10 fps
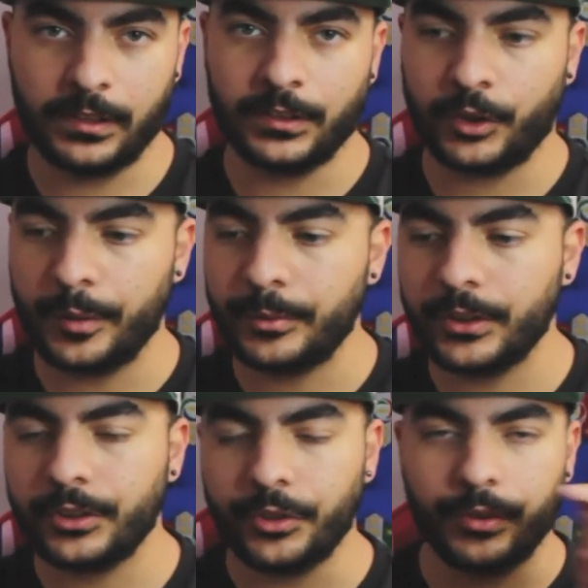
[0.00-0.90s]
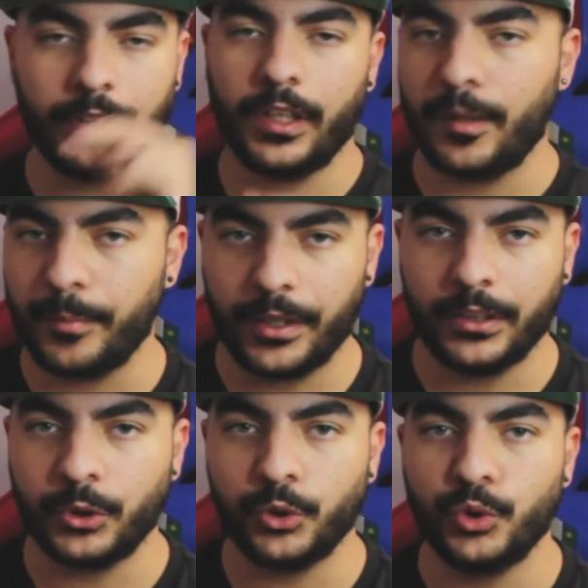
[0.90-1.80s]
the description so you can like pick
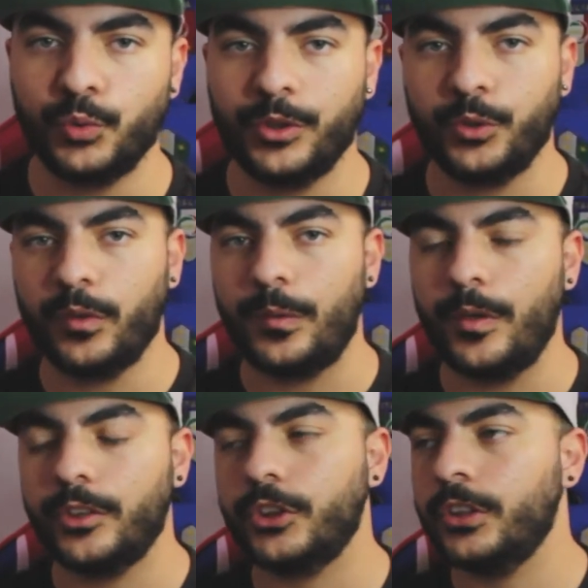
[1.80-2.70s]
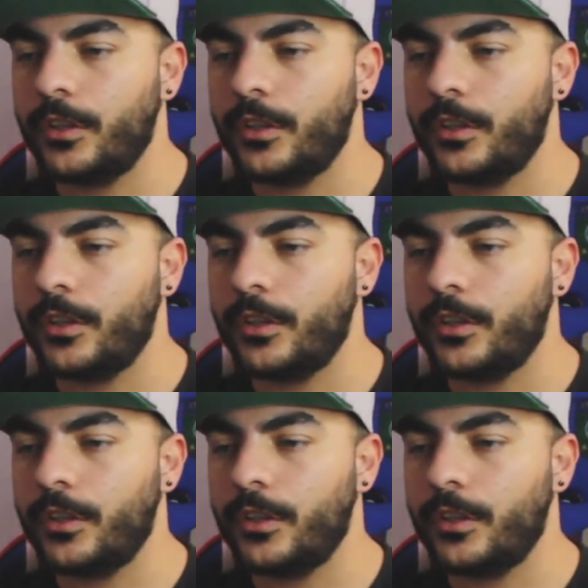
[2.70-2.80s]
and choose what you want to watch.